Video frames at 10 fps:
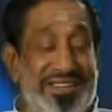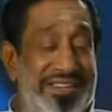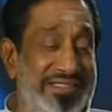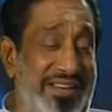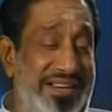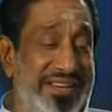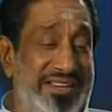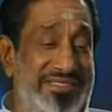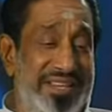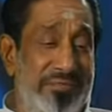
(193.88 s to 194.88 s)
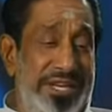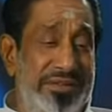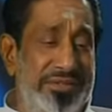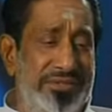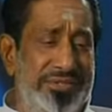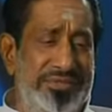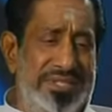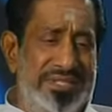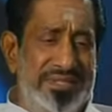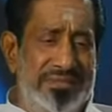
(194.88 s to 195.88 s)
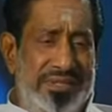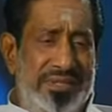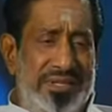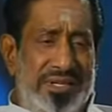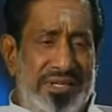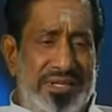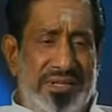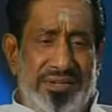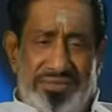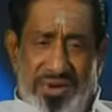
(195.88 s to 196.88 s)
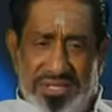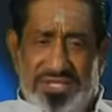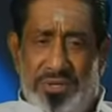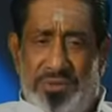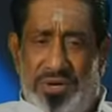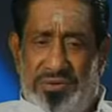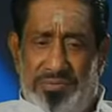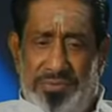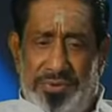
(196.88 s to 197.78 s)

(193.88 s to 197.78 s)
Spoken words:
Yes. Nargis, she was in the Rajya Sabha